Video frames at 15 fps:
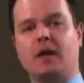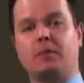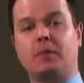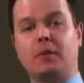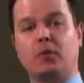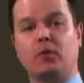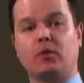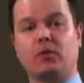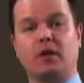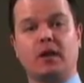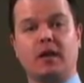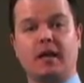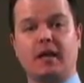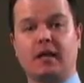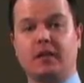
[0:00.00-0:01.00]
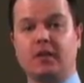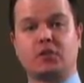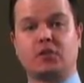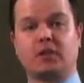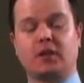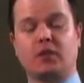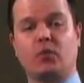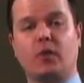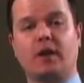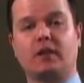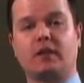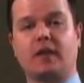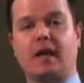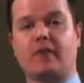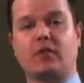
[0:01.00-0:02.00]
People initially,
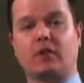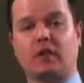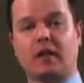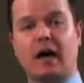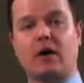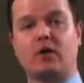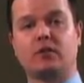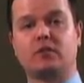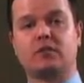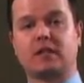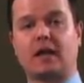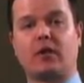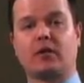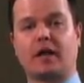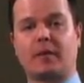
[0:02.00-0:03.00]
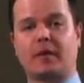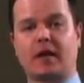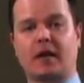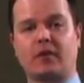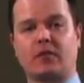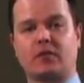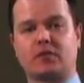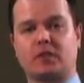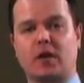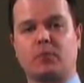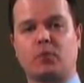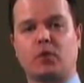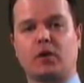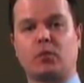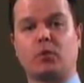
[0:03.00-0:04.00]
when they have a loud sound coming out of their
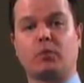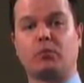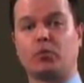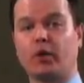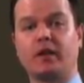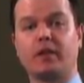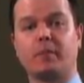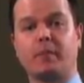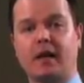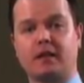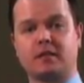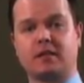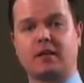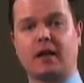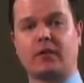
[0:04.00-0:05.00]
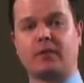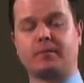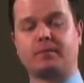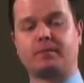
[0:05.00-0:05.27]
soundboard, will bring the mains down.